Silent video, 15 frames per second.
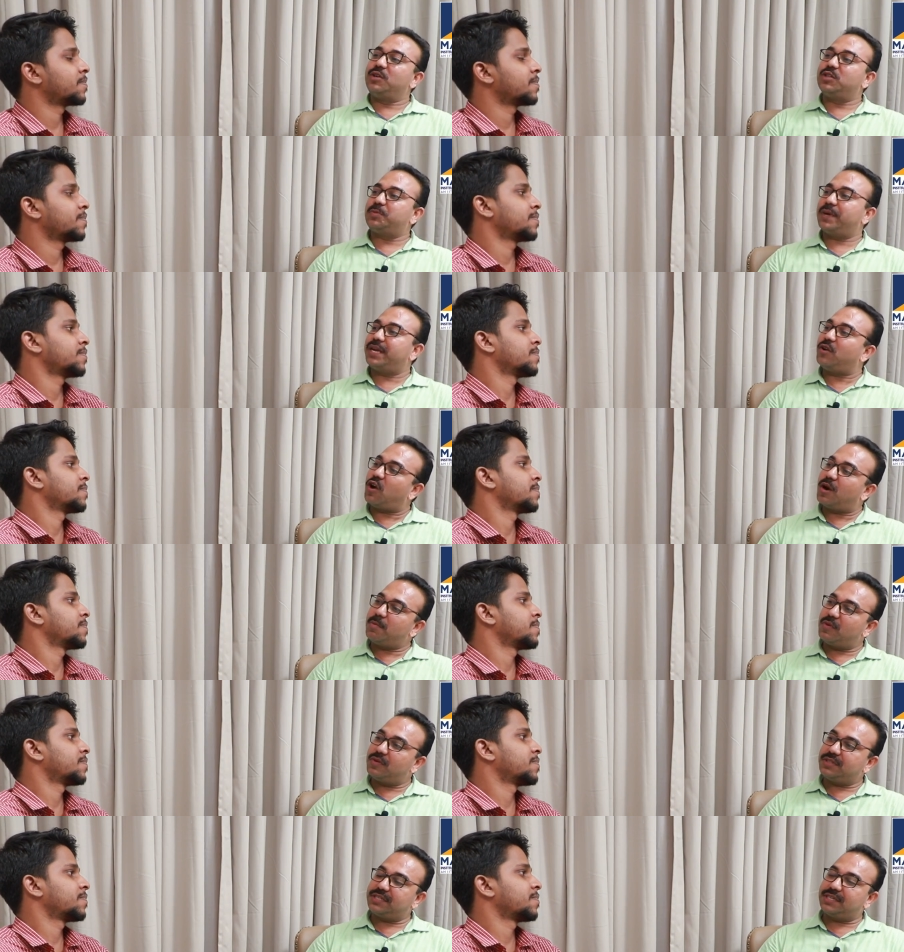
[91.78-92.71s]
Speaker 1: You spent
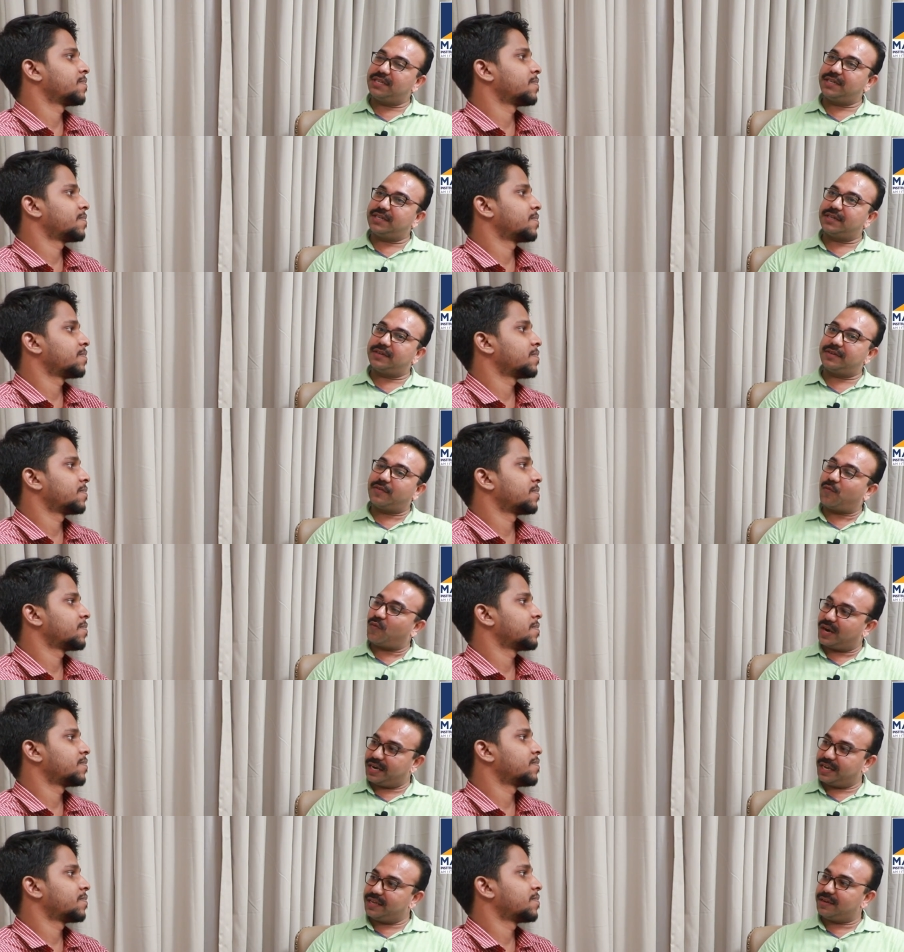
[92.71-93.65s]
almost uh,
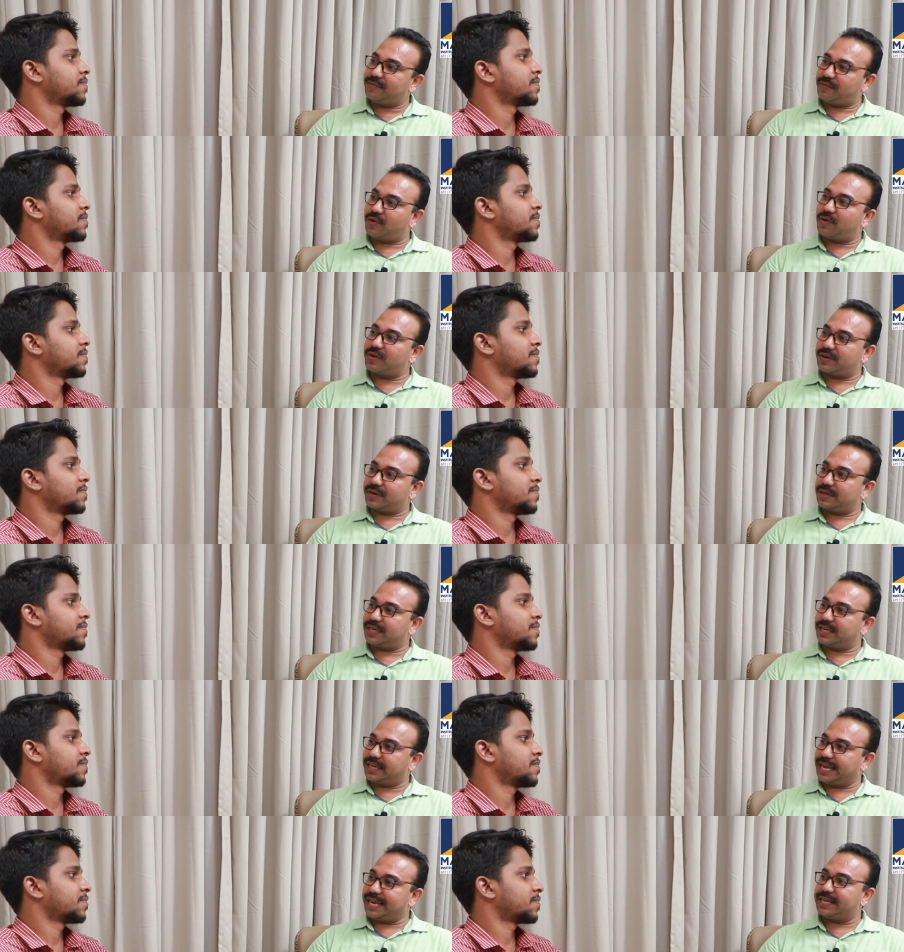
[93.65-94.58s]
one year for
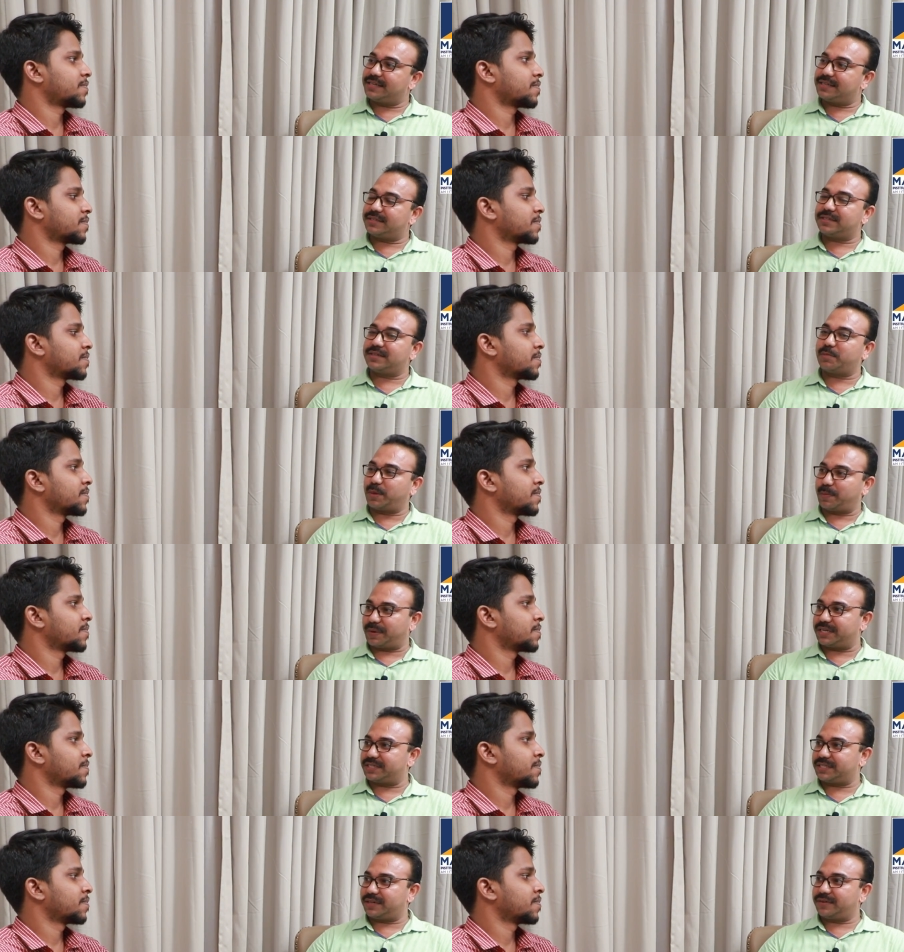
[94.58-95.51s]
GATE
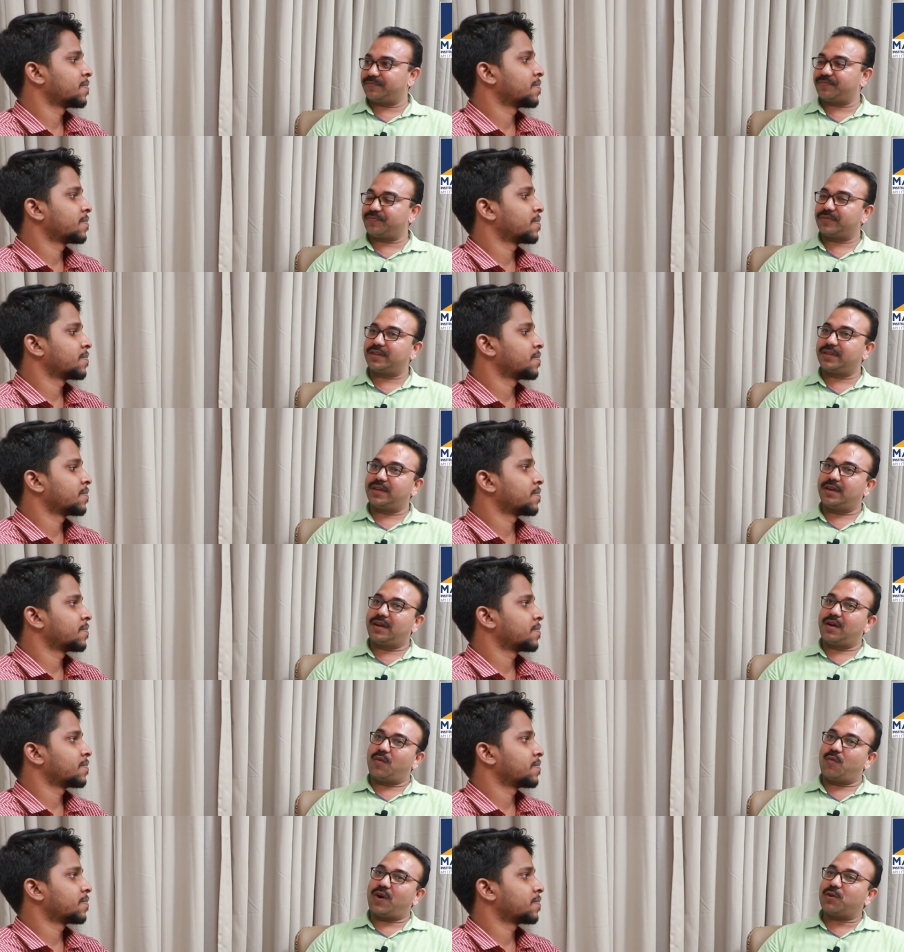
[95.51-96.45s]
preparation.
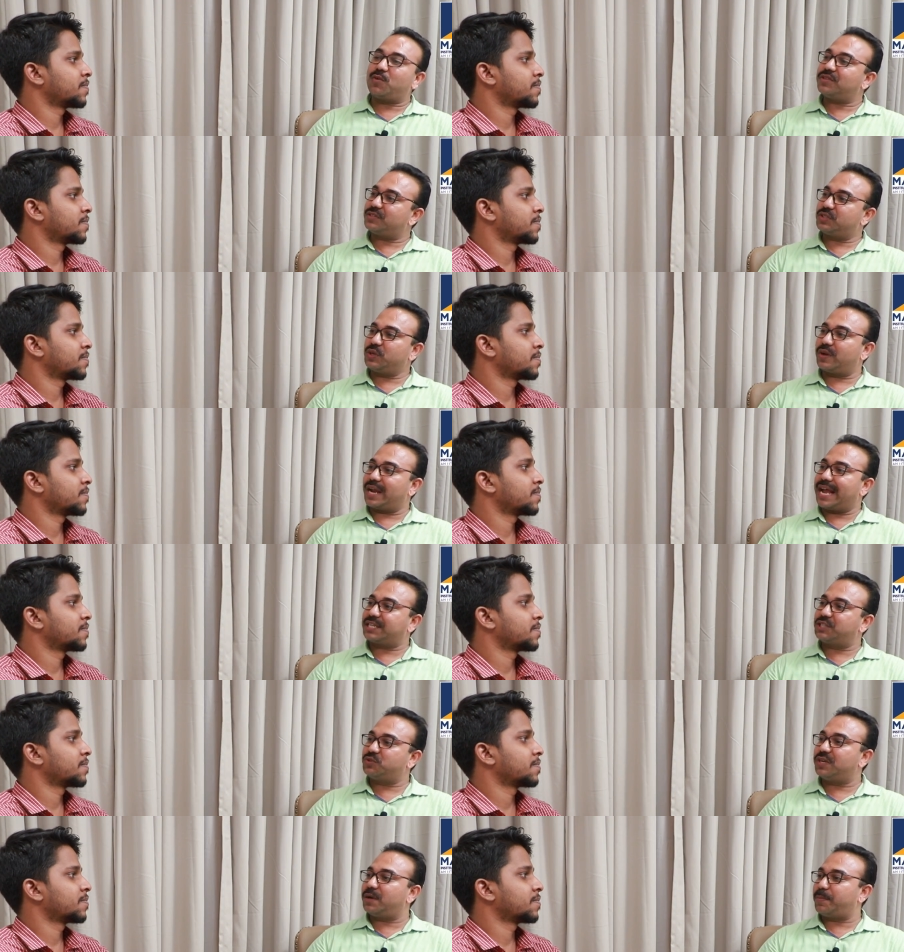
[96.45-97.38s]
What was your
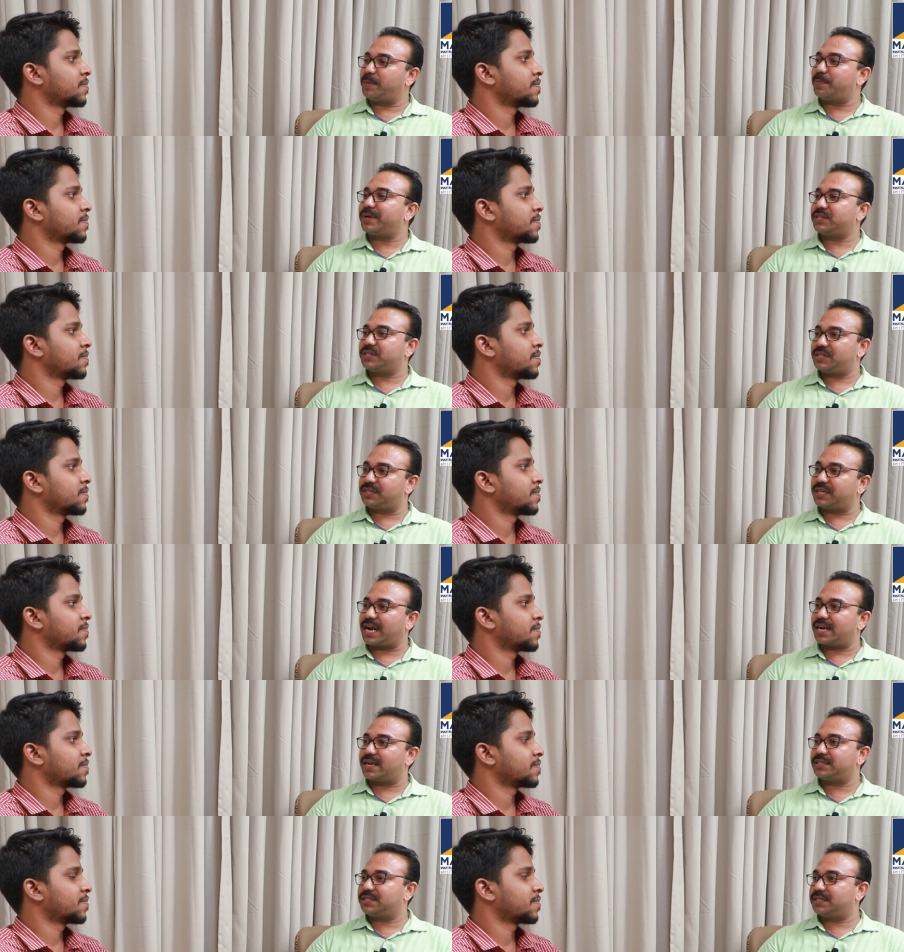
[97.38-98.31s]
actual preparation
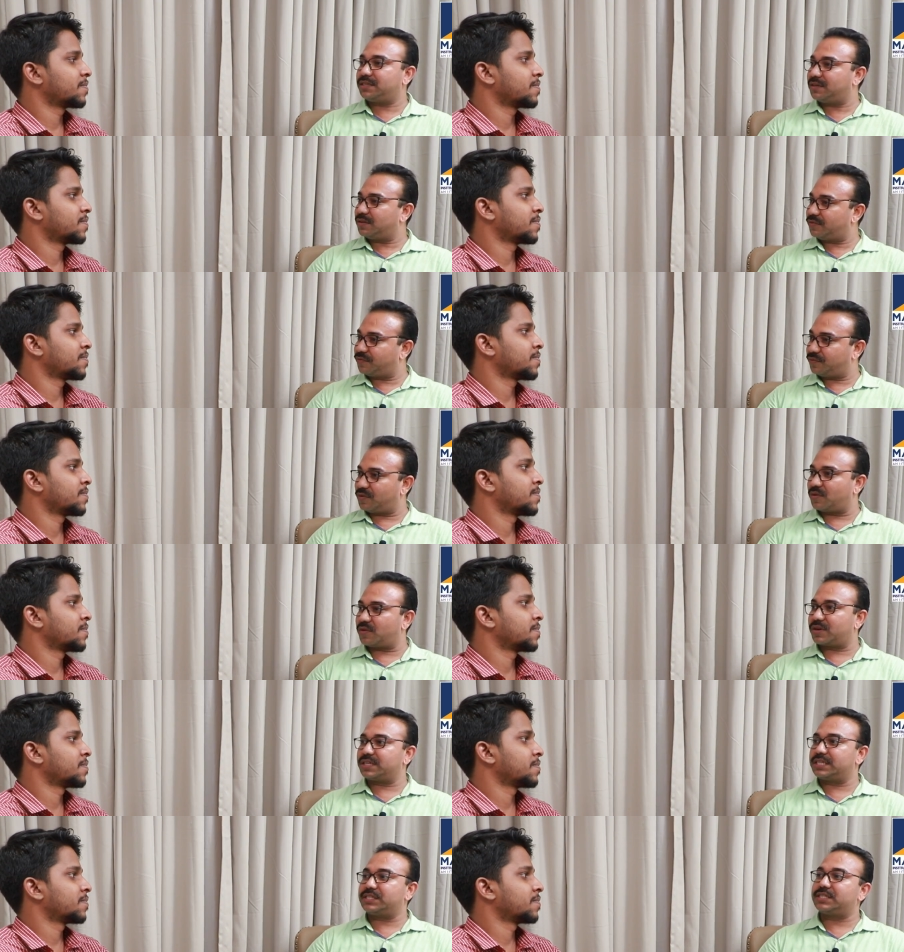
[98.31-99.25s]
strategy
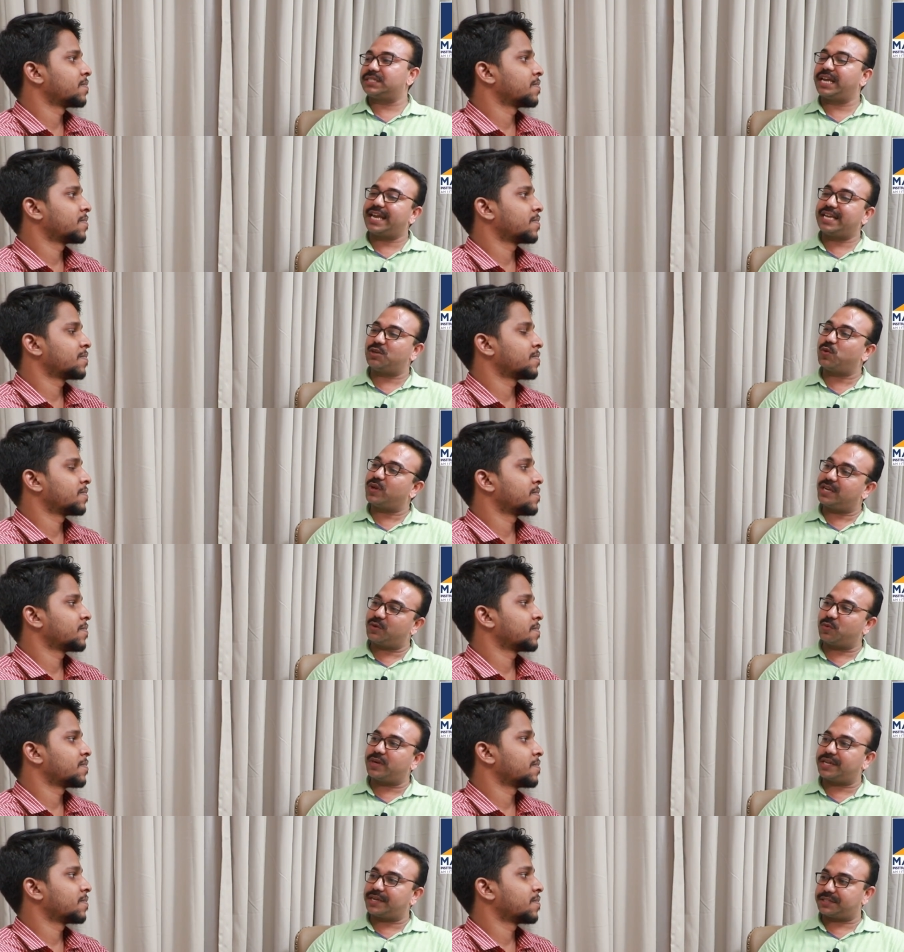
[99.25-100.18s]
for this GATE
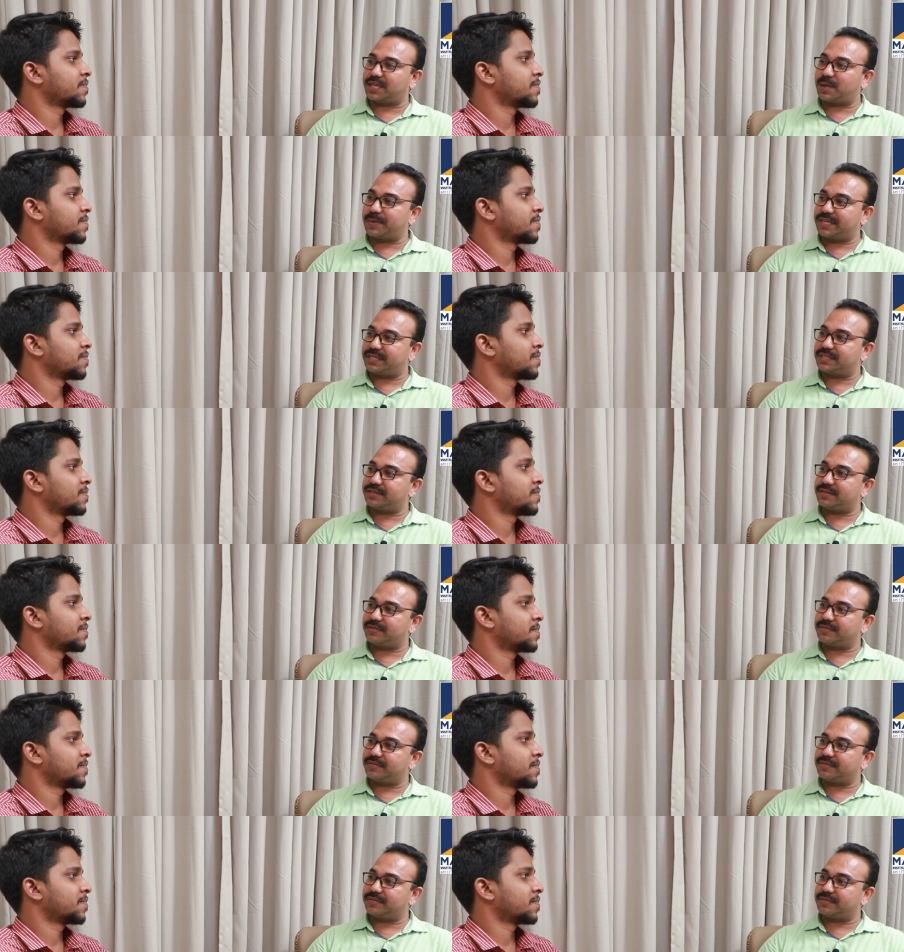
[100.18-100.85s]
2020 examination?